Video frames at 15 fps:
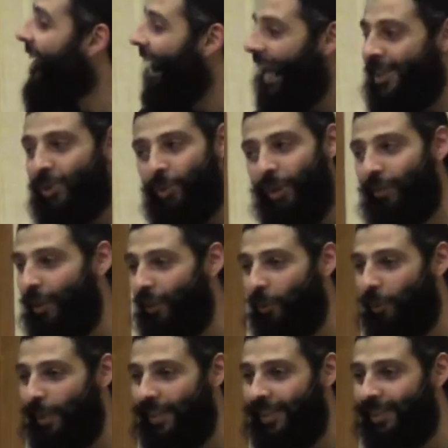He has to give you an
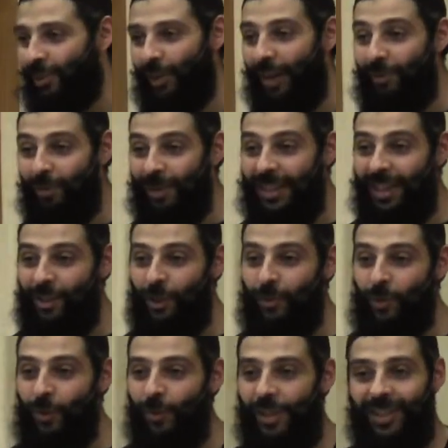opinion. Did you ever meet an
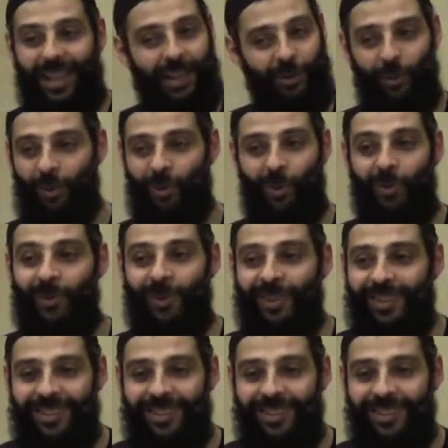Egyptian who said, I don't know?